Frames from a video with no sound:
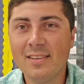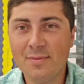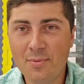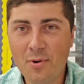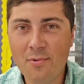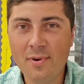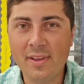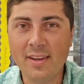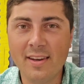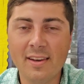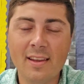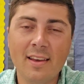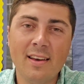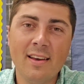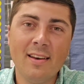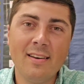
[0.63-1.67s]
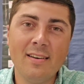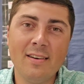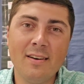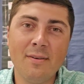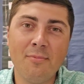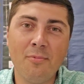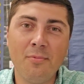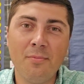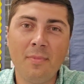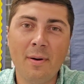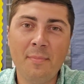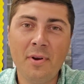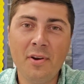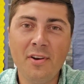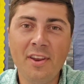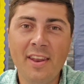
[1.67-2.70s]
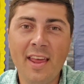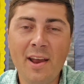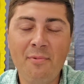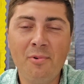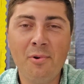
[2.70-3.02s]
Good morning. I'm here today.